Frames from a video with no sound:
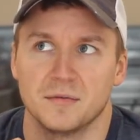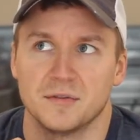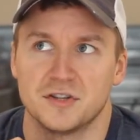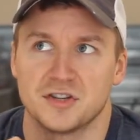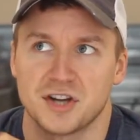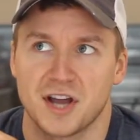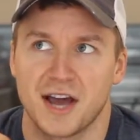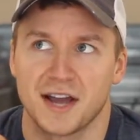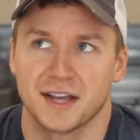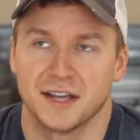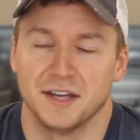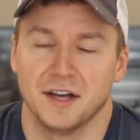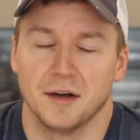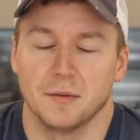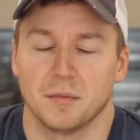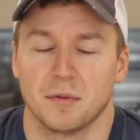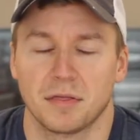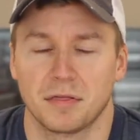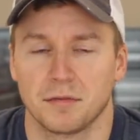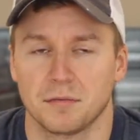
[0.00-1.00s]
jack it
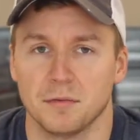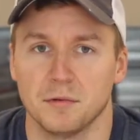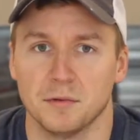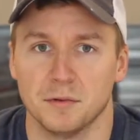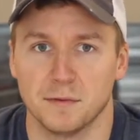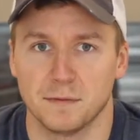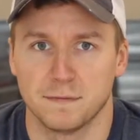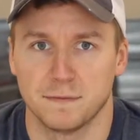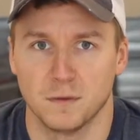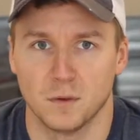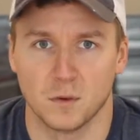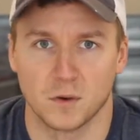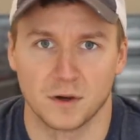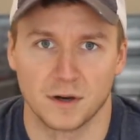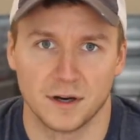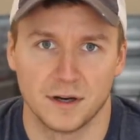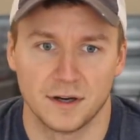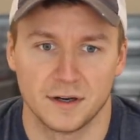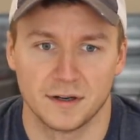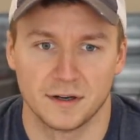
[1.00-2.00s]
up through the
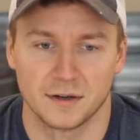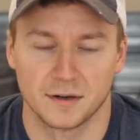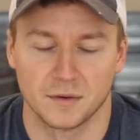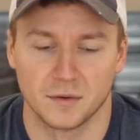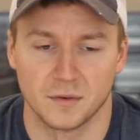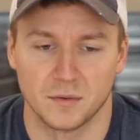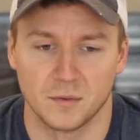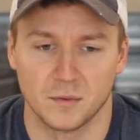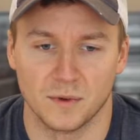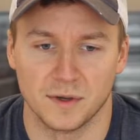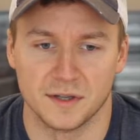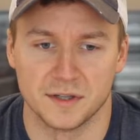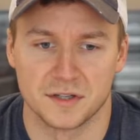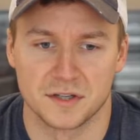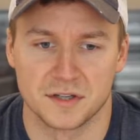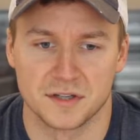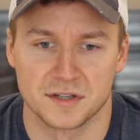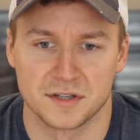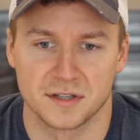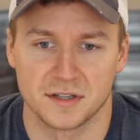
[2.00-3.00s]
floor,
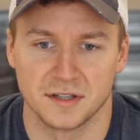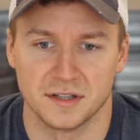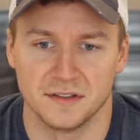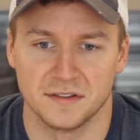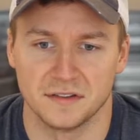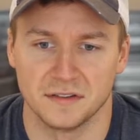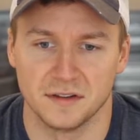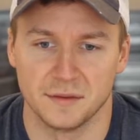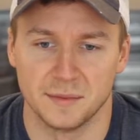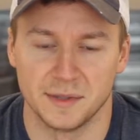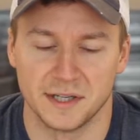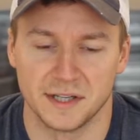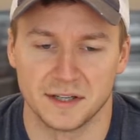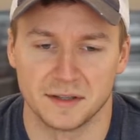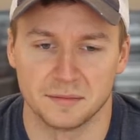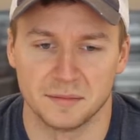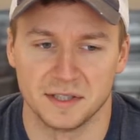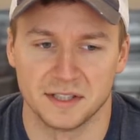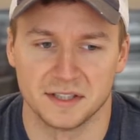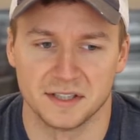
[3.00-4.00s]
which is
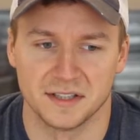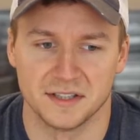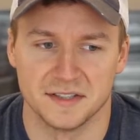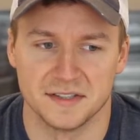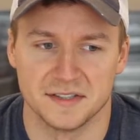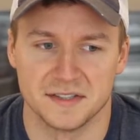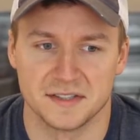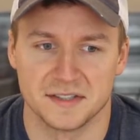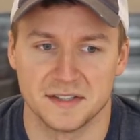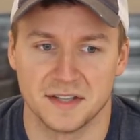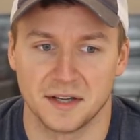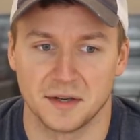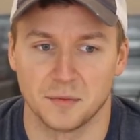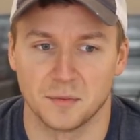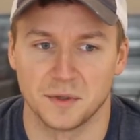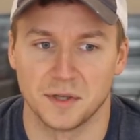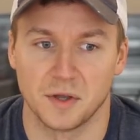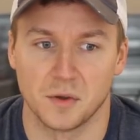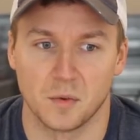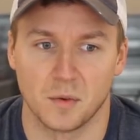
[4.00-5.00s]
limiting because
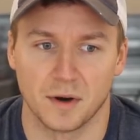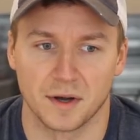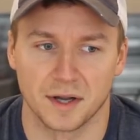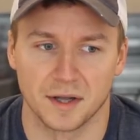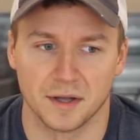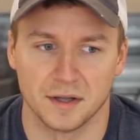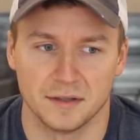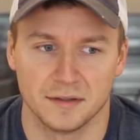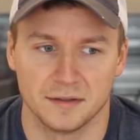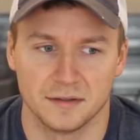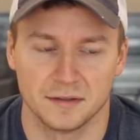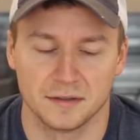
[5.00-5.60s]
then when you want to